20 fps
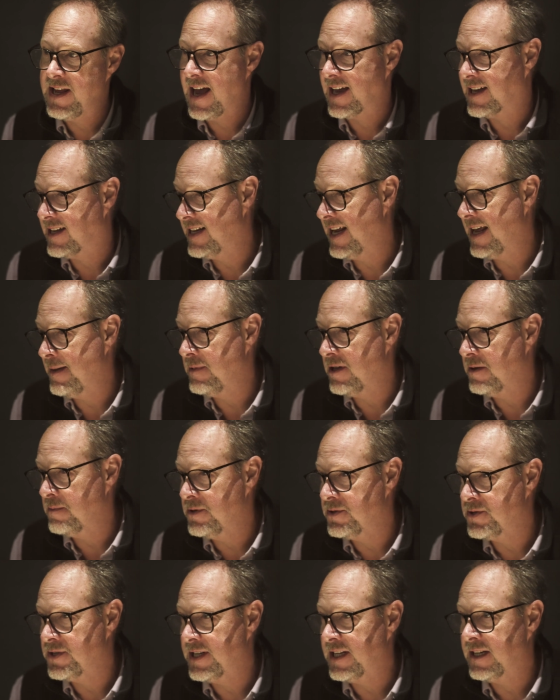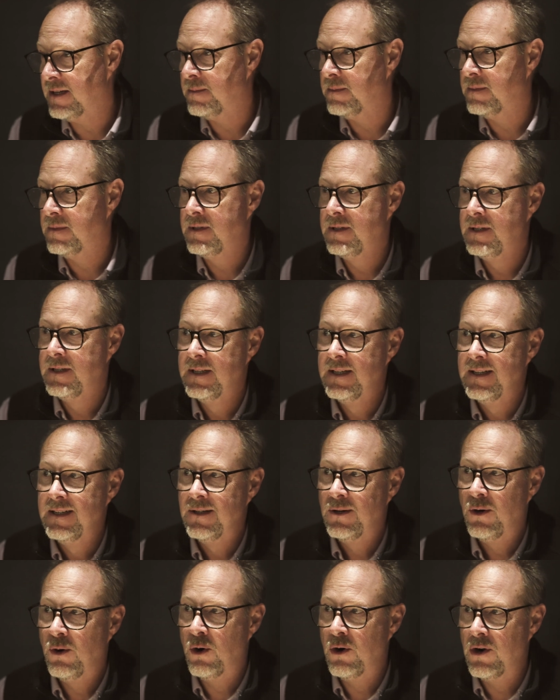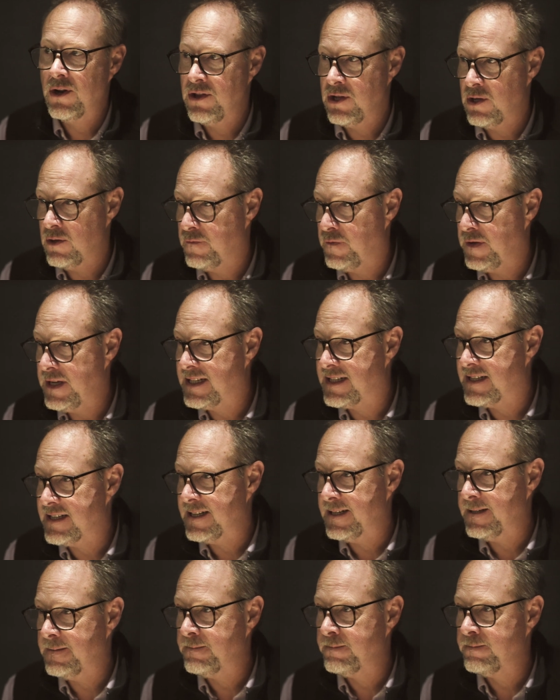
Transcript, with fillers: Accademia Museum or in the Uffizi